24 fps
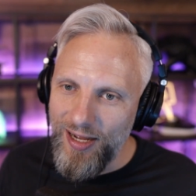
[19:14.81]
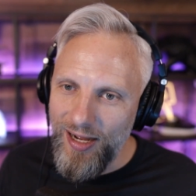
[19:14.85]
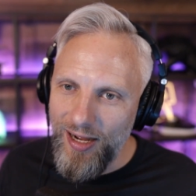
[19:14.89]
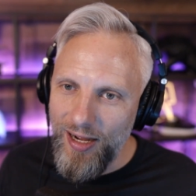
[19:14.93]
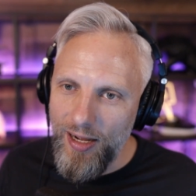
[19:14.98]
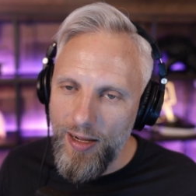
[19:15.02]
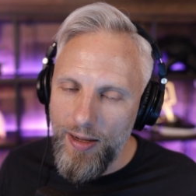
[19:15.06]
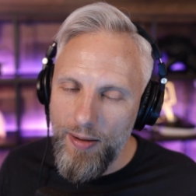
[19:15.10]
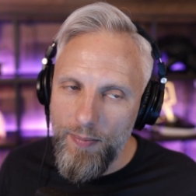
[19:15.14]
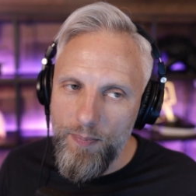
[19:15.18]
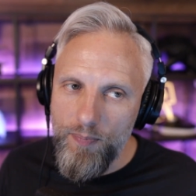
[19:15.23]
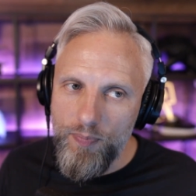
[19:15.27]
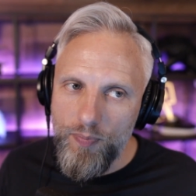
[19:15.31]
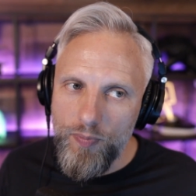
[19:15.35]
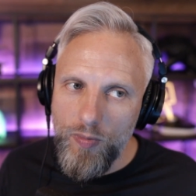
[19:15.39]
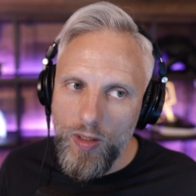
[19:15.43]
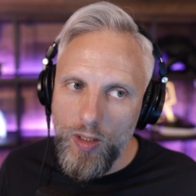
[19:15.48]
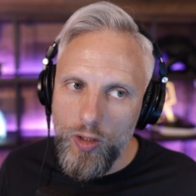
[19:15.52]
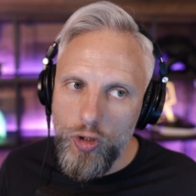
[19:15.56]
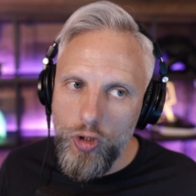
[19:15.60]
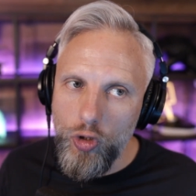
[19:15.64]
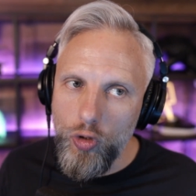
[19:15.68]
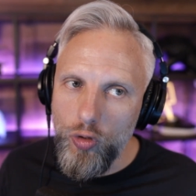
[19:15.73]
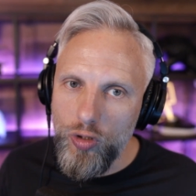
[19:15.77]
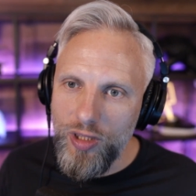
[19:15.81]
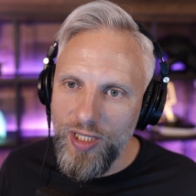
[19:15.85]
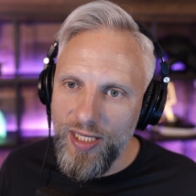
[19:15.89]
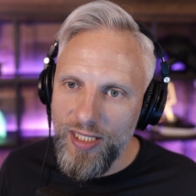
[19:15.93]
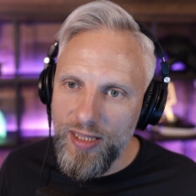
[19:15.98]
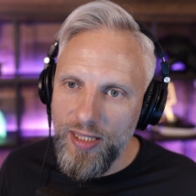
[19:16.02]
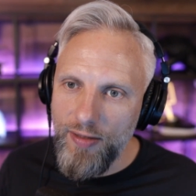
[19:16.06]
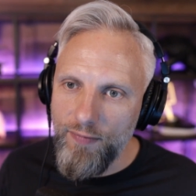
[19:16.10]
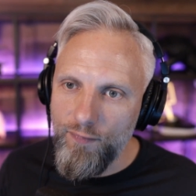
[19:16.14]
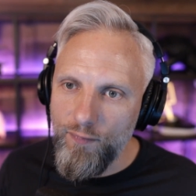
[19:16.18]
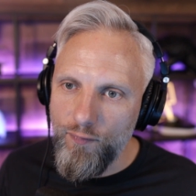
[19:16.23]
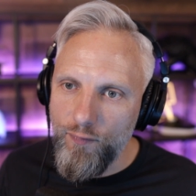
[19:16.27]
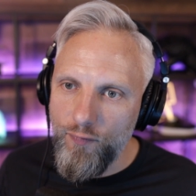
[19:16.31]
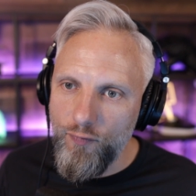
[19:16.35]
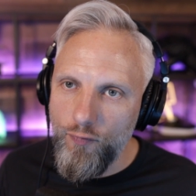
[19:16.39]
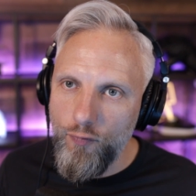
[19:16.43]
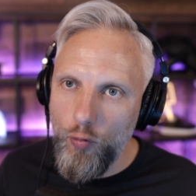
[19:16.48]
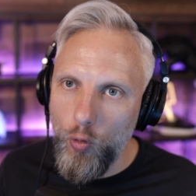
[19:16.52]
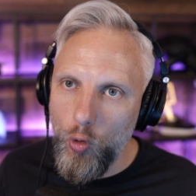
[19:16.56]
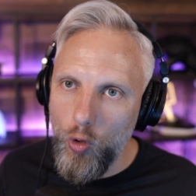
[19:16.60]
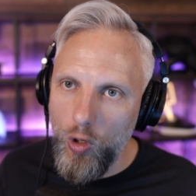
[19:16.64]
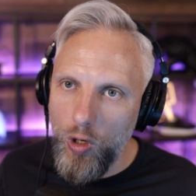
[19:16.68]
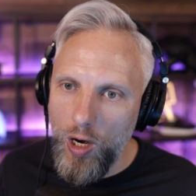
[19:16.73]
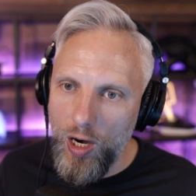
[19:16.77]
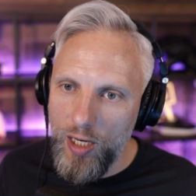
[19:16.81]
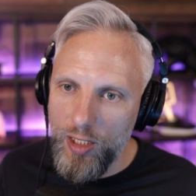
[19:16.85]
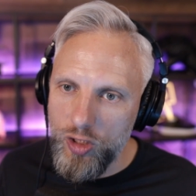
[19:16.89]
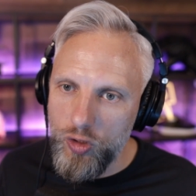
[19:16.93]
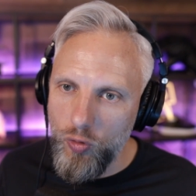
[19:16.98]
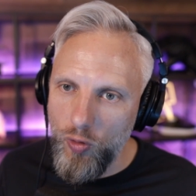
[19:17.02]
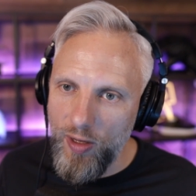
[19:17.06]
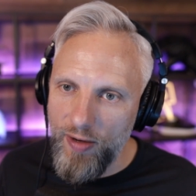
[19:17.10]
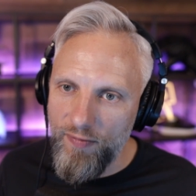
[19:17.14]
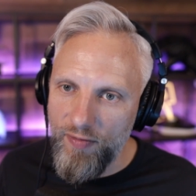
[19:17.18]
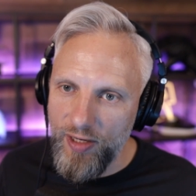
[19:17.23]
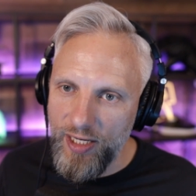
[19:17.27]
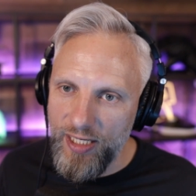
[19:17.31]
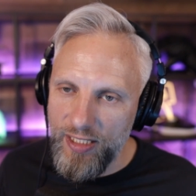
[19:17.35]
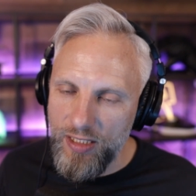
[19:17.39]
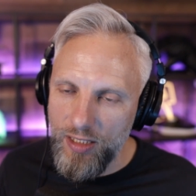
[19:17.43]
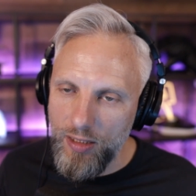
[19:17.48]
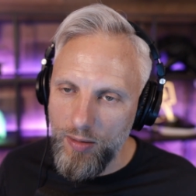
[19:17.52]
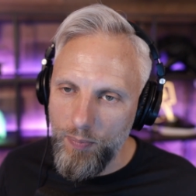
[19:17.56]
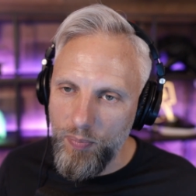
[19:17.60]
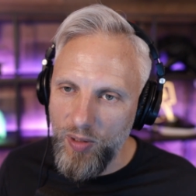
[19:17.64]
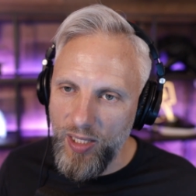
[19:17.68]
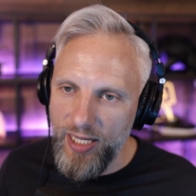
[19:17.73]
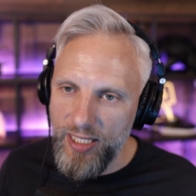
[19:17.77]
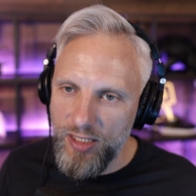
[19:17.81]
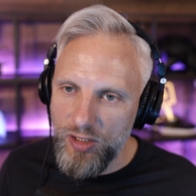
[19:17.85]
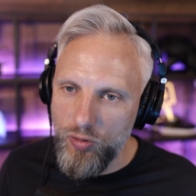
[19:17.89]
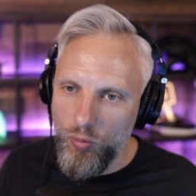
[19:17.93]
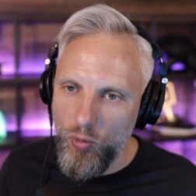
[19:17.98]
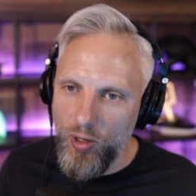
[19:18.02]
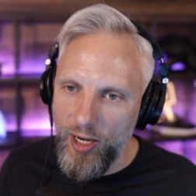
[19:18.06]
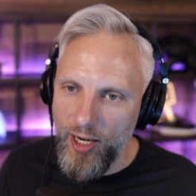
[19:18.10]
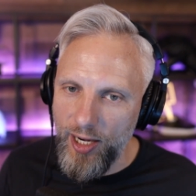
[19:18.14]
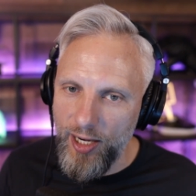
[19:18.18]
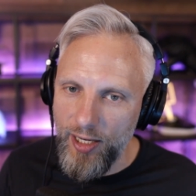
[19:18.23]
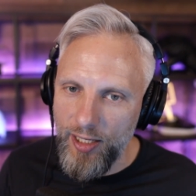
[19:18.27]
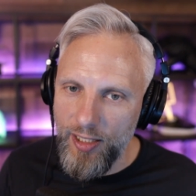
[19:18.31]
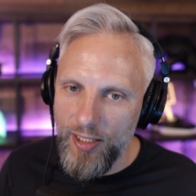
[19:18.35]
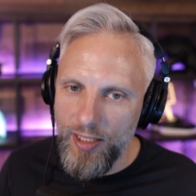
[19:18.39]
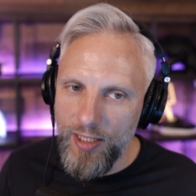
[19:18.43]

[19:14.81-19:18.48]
Do you think that full arch will ever get to the place where